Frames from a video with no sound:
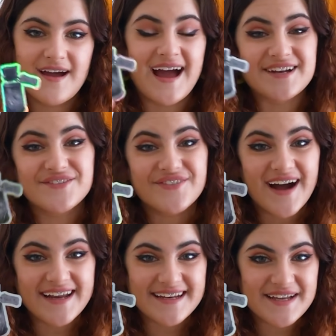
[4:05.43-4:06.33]
And
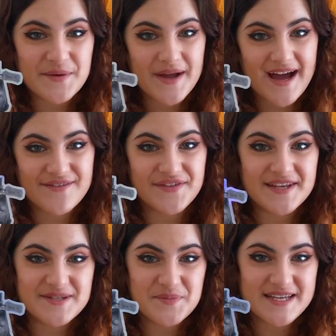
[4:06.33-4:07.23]
finally we have
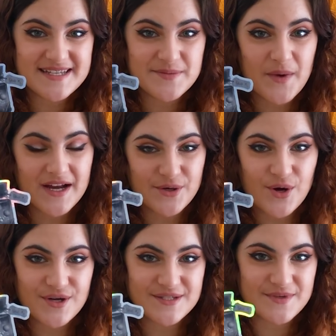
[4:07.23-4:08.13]
this piece by
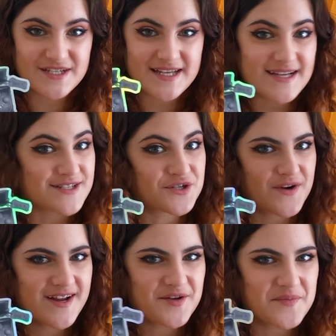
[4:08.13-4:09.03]
Nox, which says
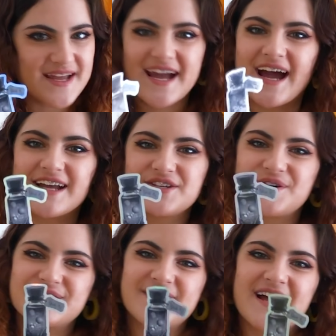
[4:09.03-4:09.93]
"Drink Me," and
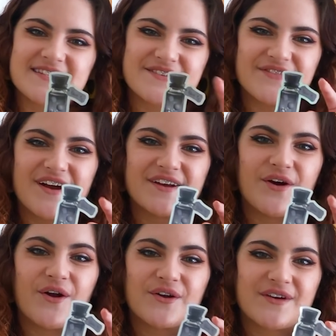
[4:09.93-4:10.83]
also has the phone
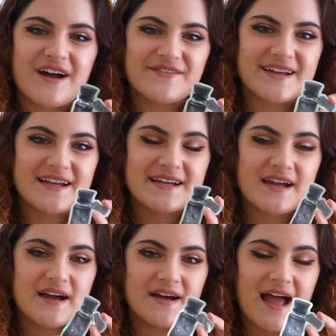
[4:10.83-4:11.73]
holographic
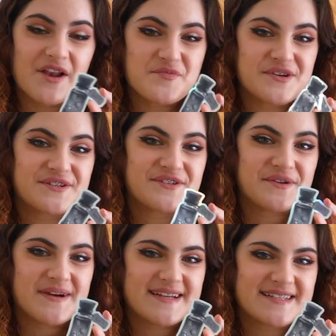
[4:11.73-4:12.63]
element to
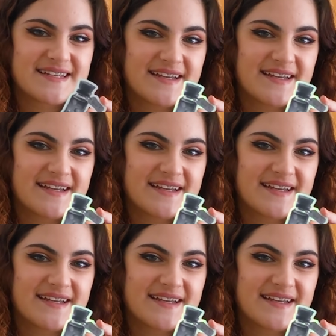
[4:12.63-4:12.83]
it.